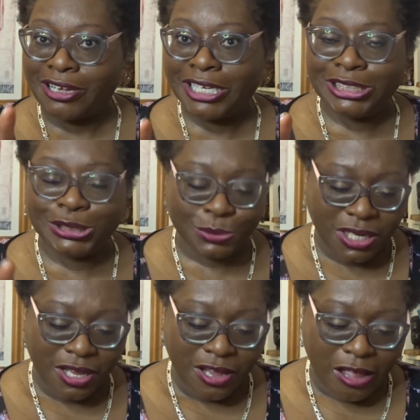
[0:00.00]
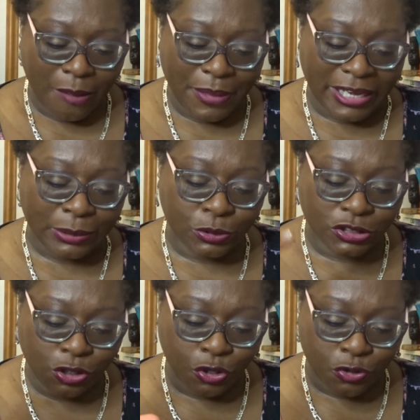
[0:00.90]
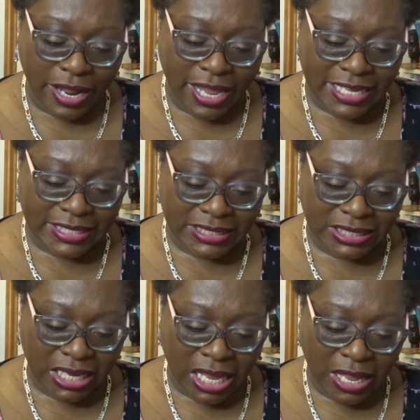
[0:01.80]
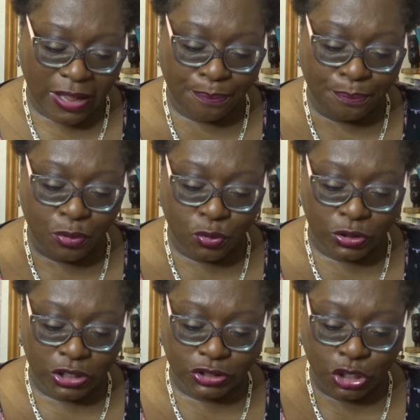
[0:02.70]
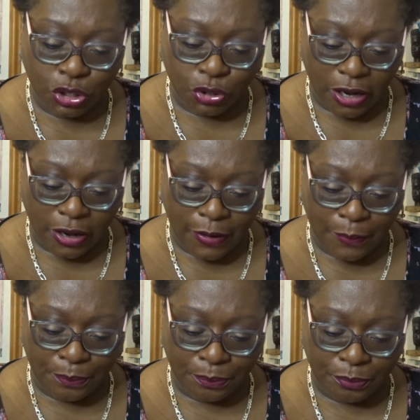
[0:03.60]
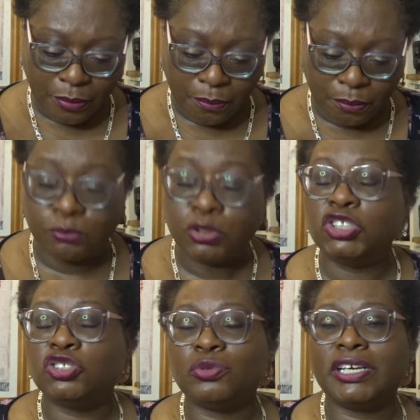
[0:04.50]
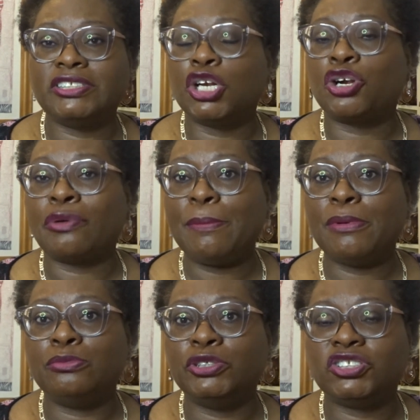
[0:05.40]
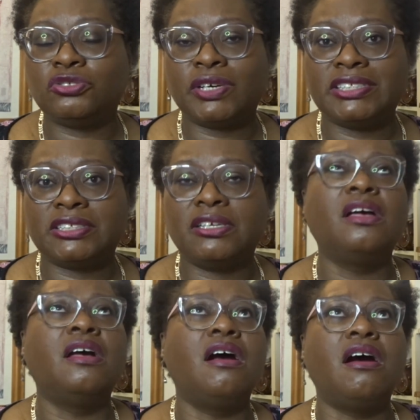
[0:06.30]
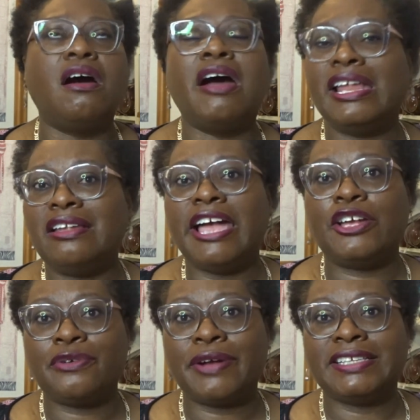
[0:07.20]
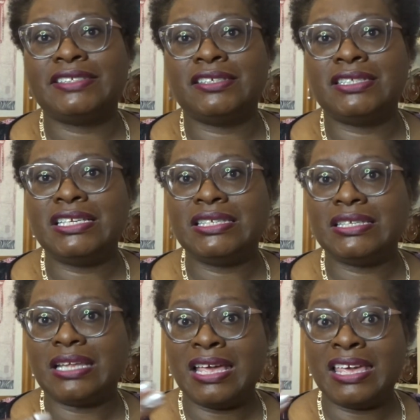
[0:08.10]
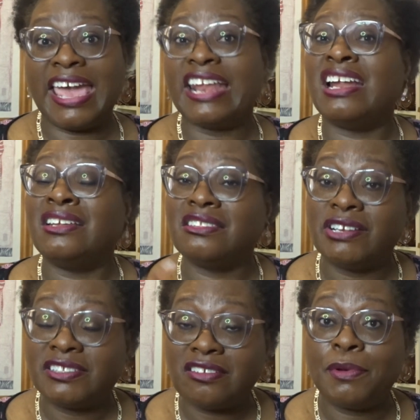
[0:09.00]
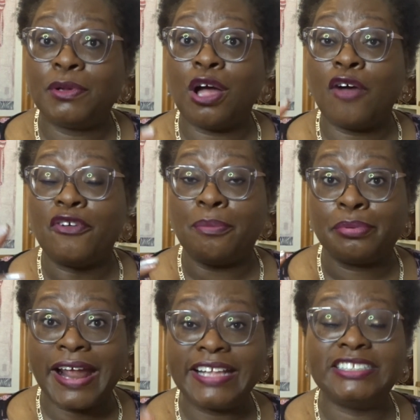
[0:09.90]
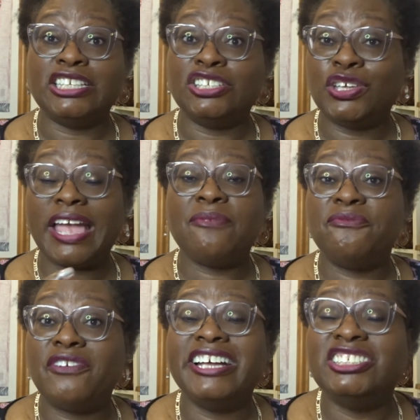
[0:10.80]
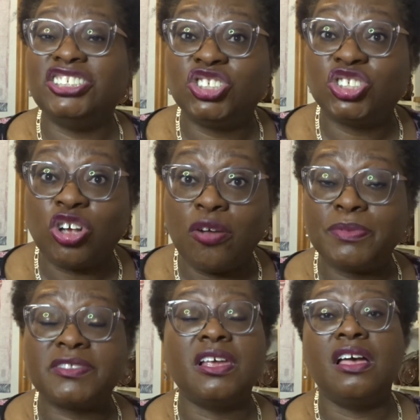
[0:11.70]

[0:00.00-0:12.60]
item, and it was Corez Poreless moisturizer, grape moisturizer. I like Krez. So this is again another example of a brand that you can find in the shops.